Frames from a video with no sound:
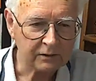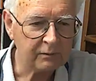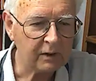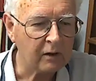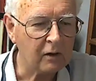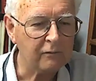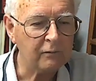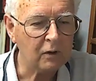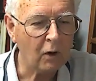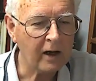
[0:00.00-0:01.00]
You've got to
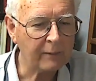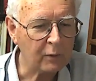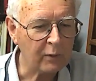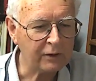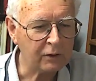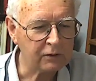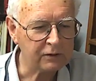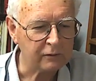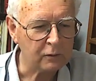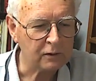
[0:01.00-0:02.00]
line up the red dots,
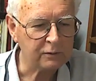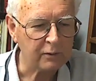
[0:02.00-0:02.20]
of course,